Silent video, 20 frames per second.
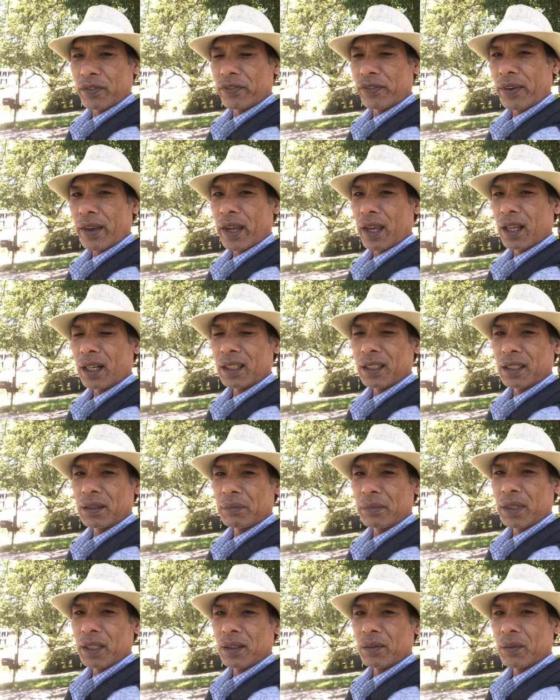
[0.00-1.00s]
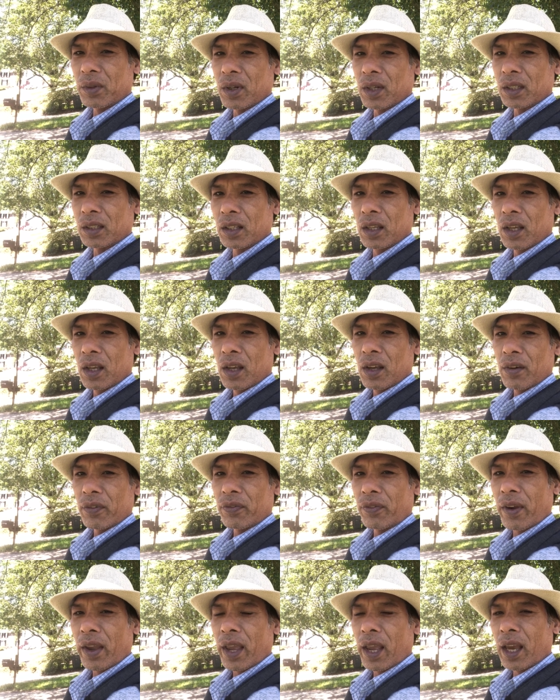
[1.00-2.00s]
Fail, it means what?
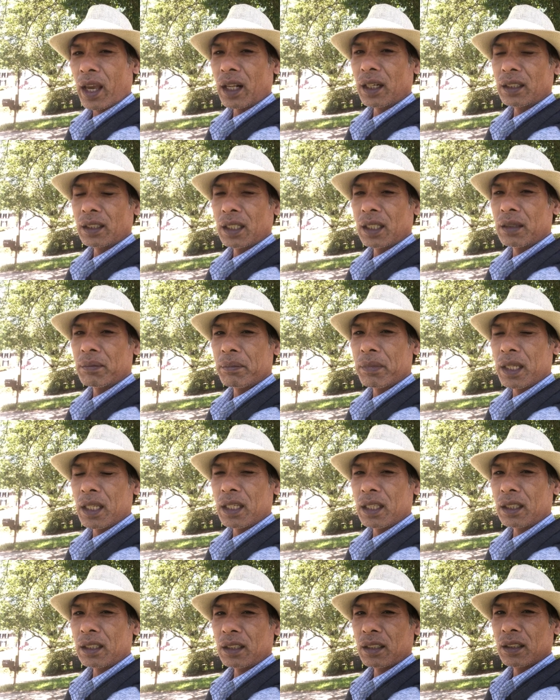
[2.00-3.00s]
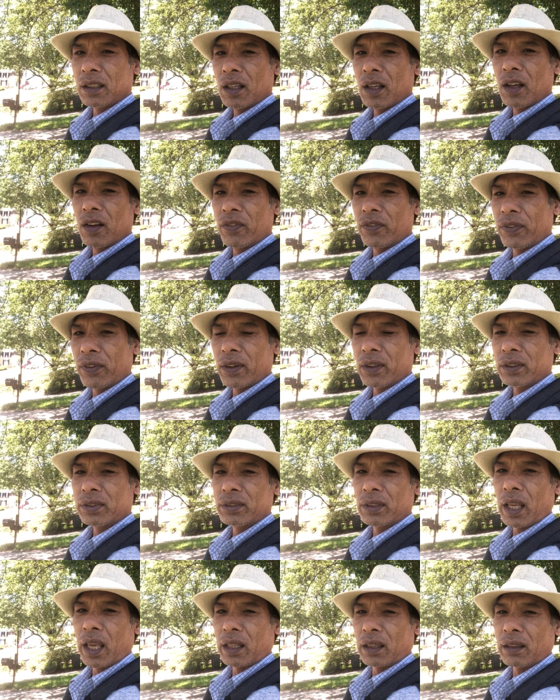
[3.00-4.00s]
Fail, it means
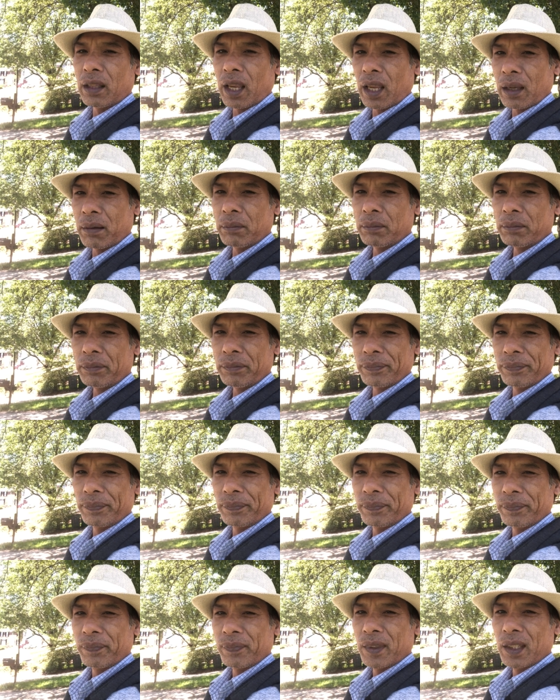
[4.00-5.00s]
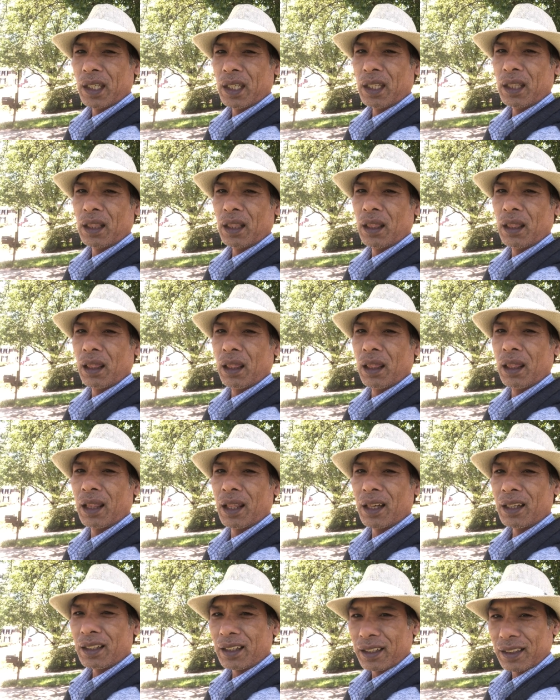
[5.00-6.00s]
first attempt in
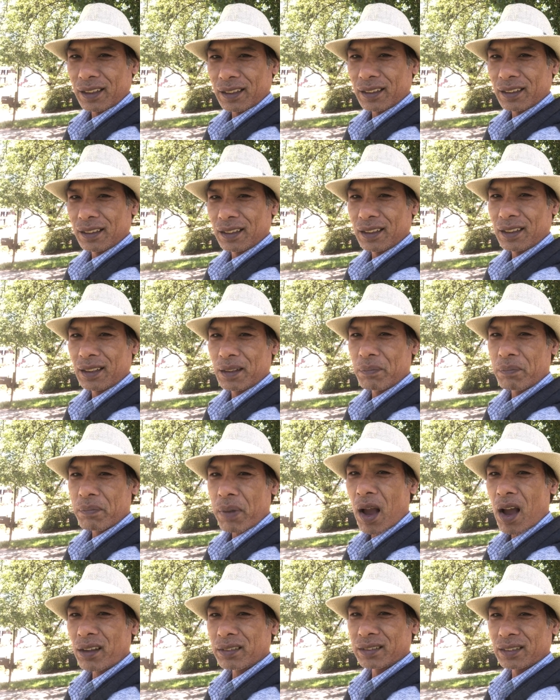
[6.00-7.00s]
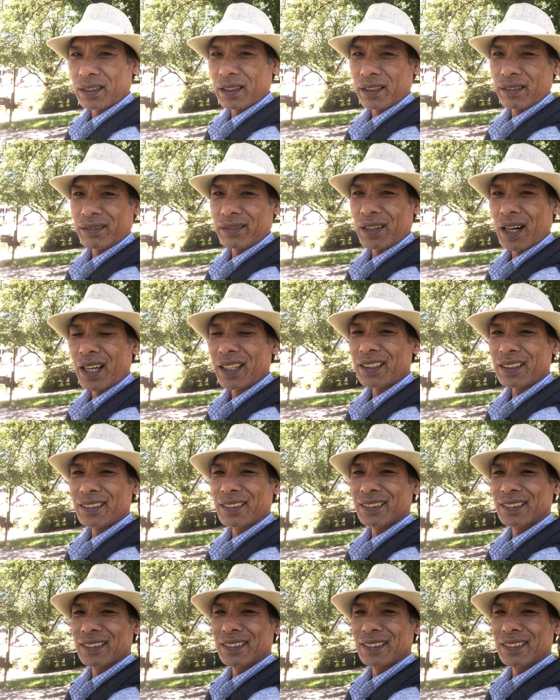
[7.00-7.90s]
learning. It's positive, right?